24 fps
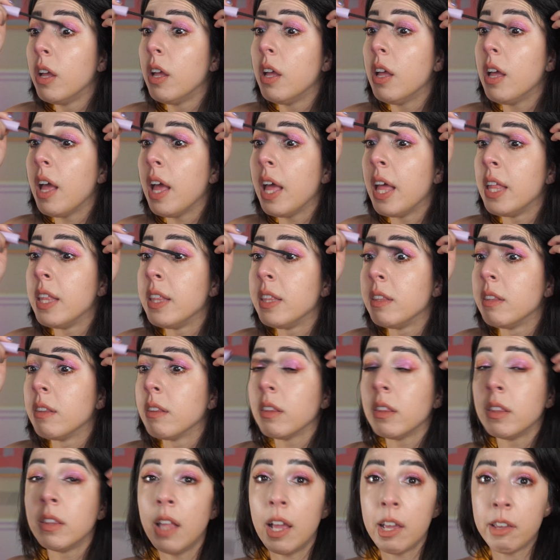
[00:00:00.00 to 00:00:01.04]
And
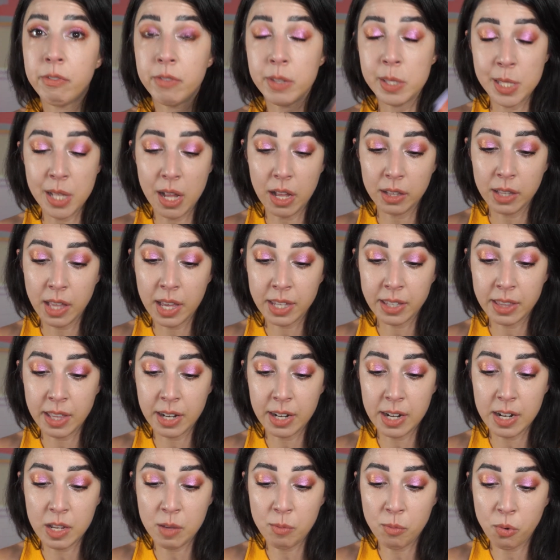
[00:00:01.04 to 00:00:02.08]
life is not like that
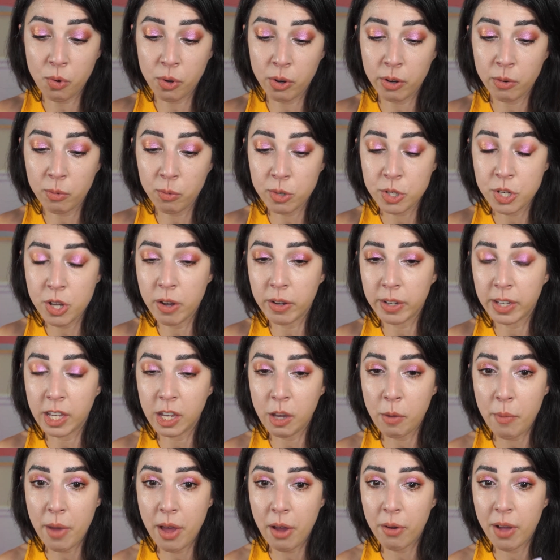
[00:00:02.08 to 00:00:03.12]
anymore. We're talking
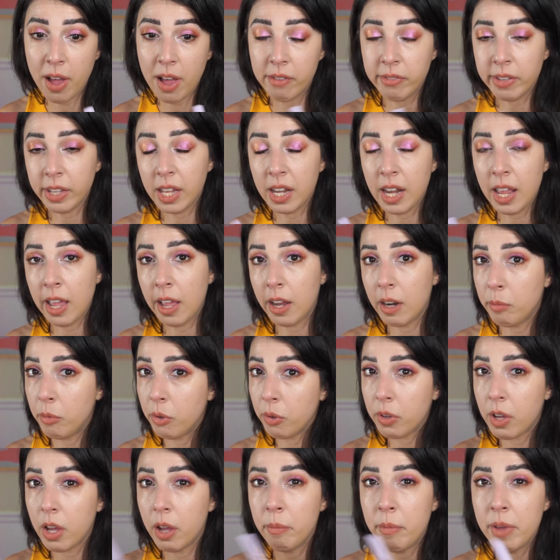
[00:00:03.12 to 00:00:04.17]
about having an animal
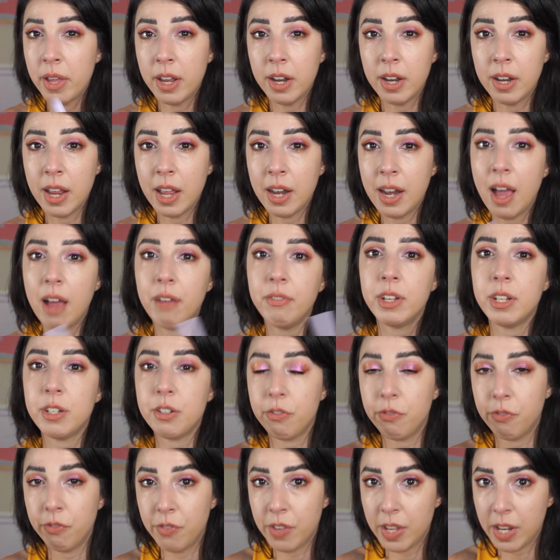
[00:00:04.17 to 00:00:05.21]
come in and having to
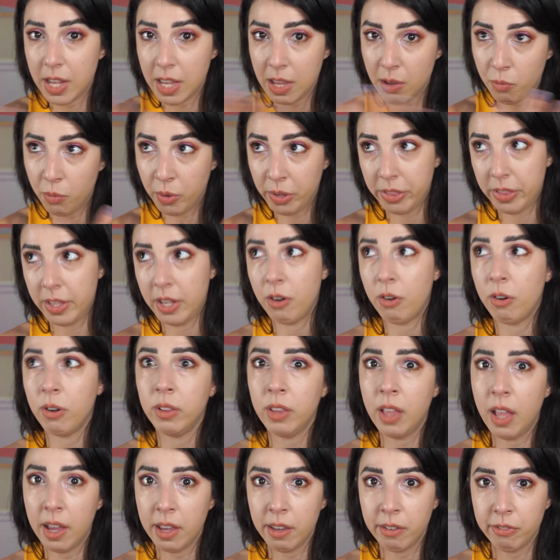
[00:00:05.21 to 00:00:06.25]
fit within our
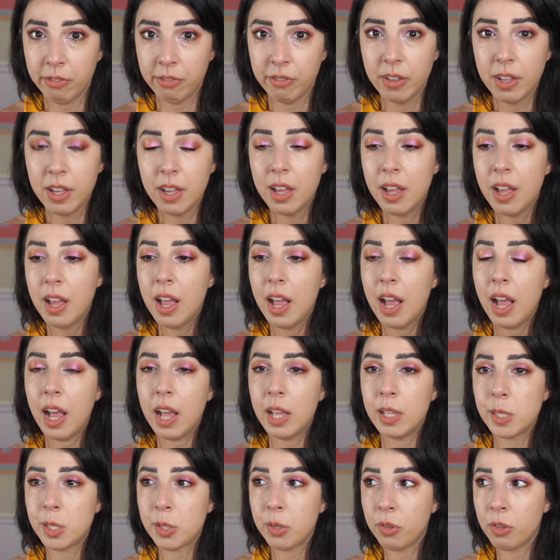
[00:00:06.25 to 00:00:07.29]
life.
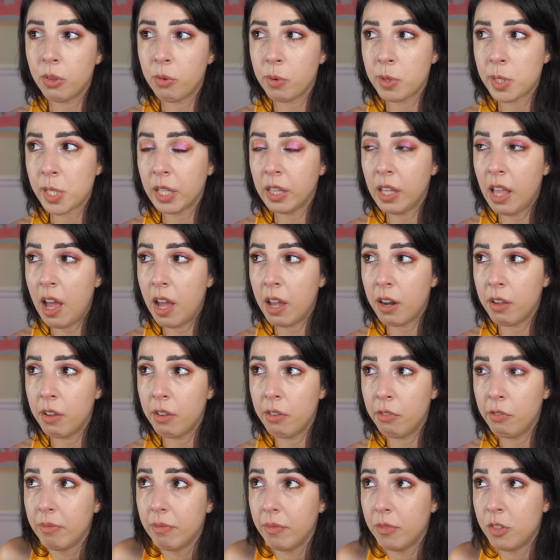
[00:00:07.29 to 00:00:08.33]
And so there was a lot
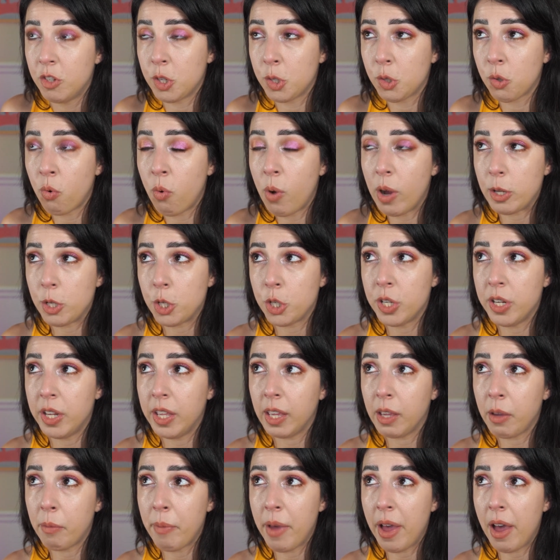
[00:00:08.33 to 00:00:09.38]
of just
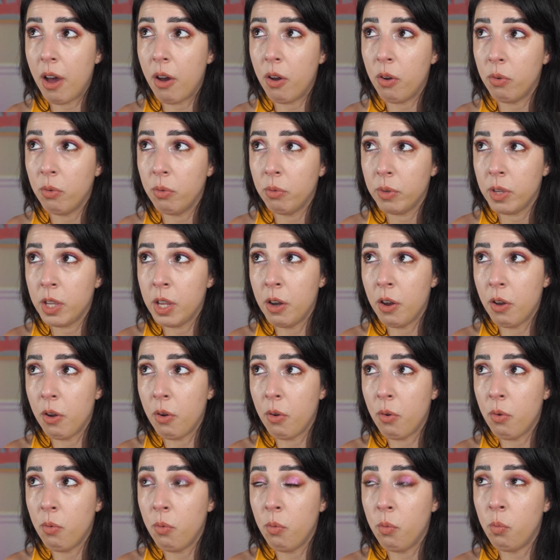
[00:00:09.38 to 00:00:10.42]
questioning about,
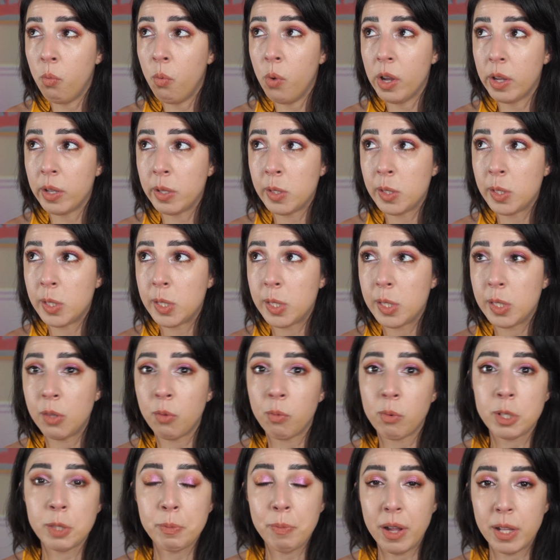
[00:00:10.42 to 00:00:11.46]
was the
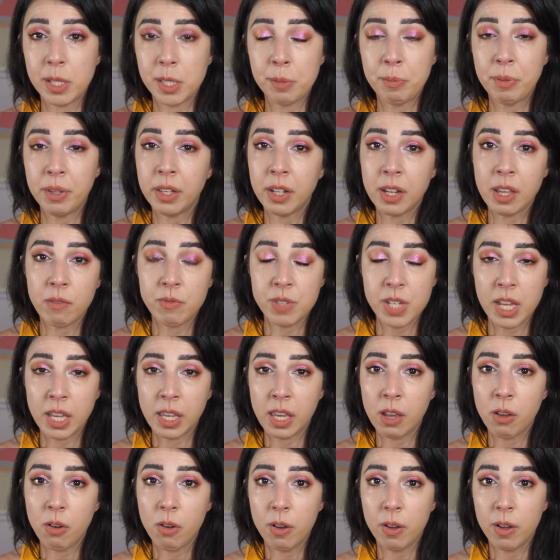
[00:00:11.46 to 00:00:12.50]
responsibility of
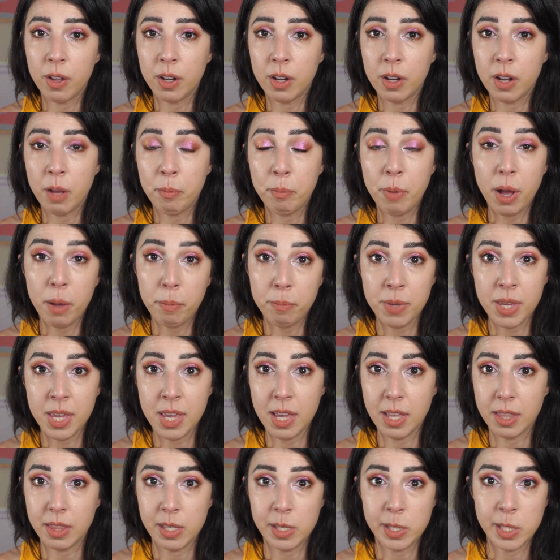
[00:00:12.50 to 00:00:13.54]
taking on a puppy
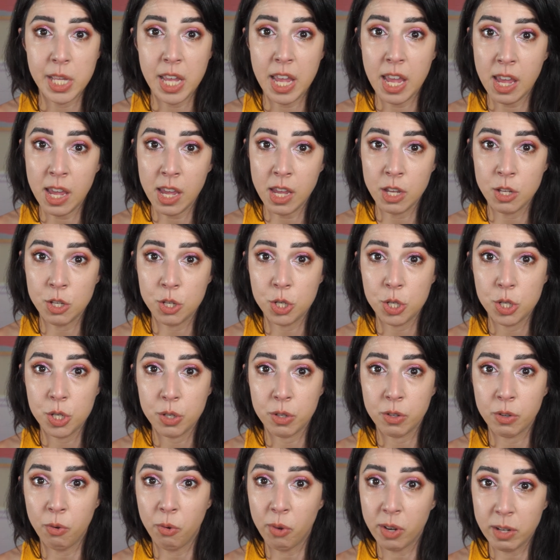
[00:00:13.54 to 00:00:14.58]
at this age
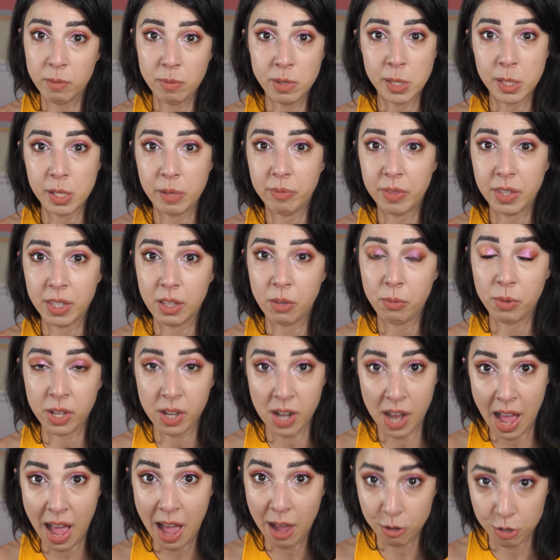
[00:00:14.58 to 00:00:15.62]
going to be something that we
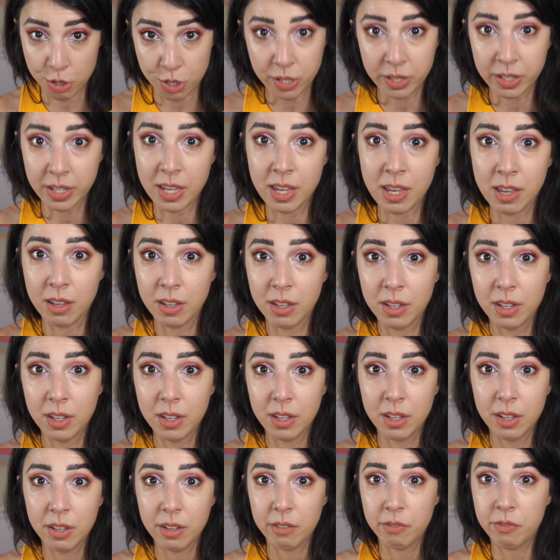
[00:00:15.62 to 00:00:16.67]
could actually
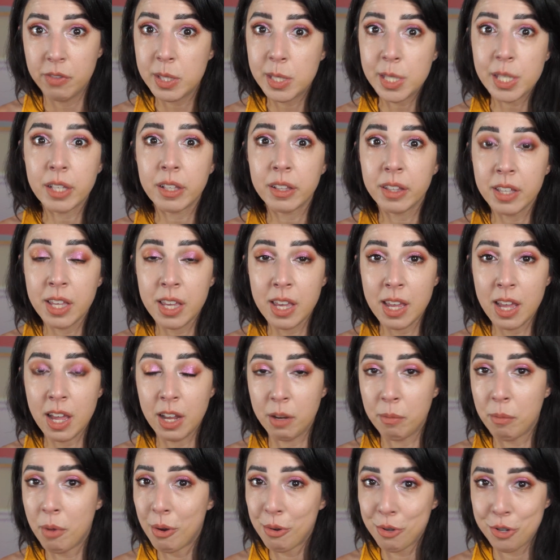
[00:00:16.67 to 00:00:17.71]
physically and
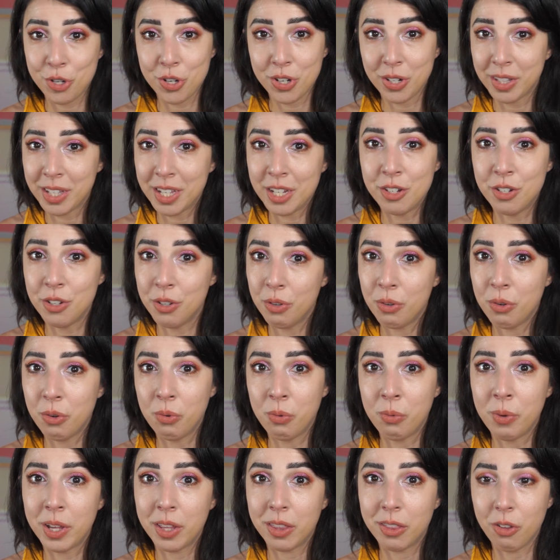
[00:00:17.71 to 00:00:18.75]
emotionally do
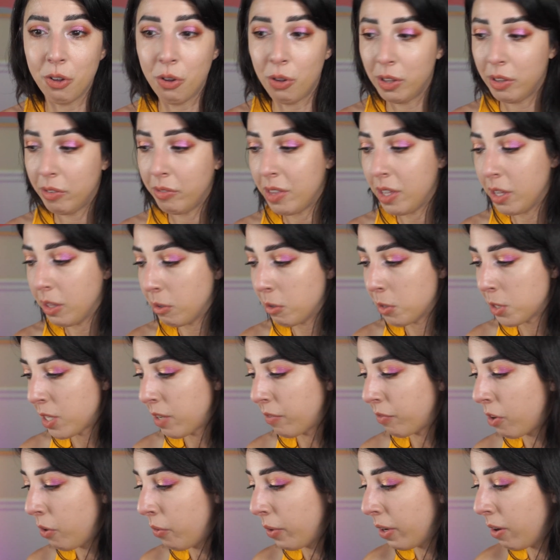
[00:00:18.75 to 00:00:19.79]
with all of the other
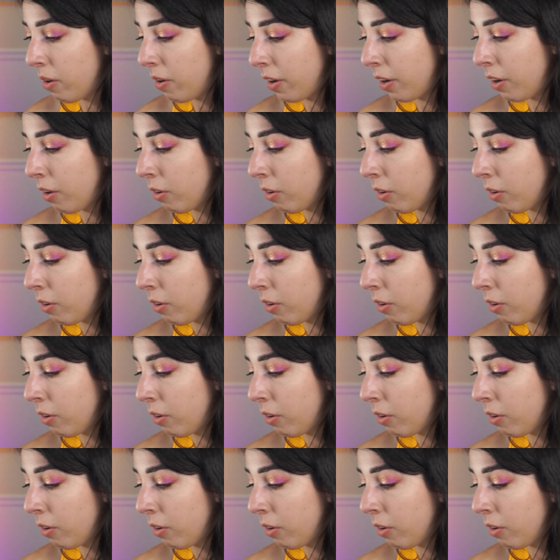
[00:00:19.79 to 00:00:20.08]
stuff going on in our